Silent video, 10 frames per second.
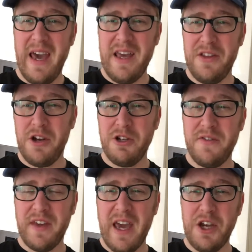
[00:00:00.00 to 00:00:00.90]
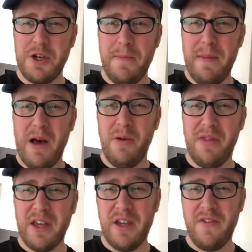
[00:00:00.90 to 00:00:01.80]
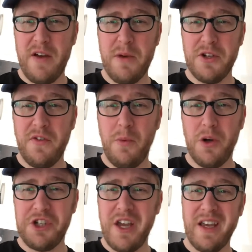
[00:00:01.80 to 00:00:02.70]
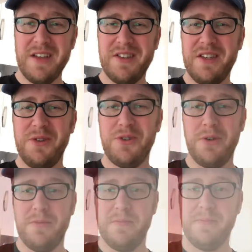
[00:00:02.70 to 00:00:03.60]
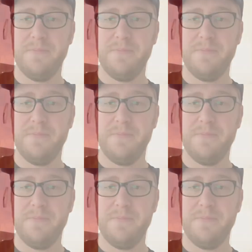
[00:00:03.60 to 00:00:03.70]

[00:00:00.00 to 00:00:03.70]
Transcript: Hit the notification bell. Thank you very much for watching. See you soon.